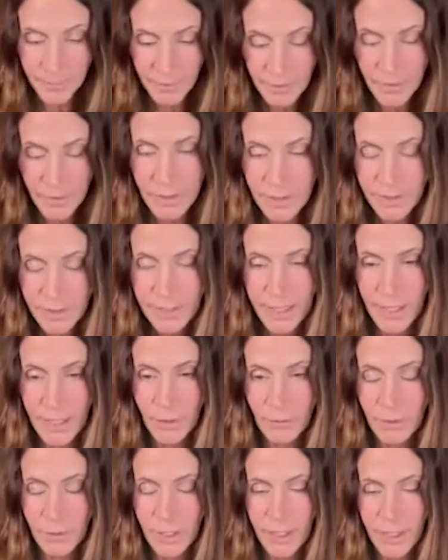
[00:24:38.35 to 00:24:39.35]
sit
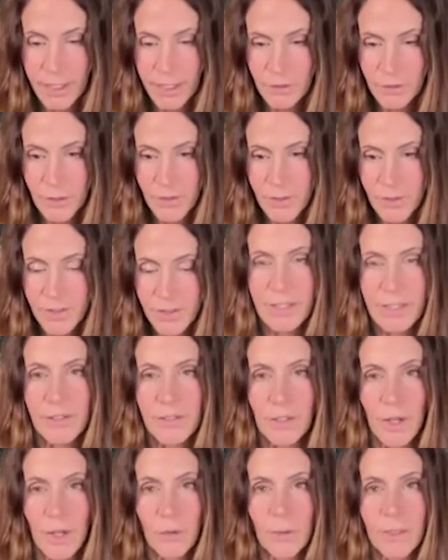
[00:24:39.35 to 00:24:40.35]
down and just see this
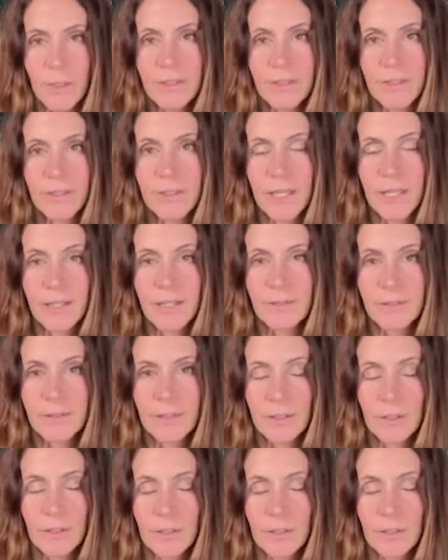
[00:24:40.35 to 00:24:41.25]
all the way to the end.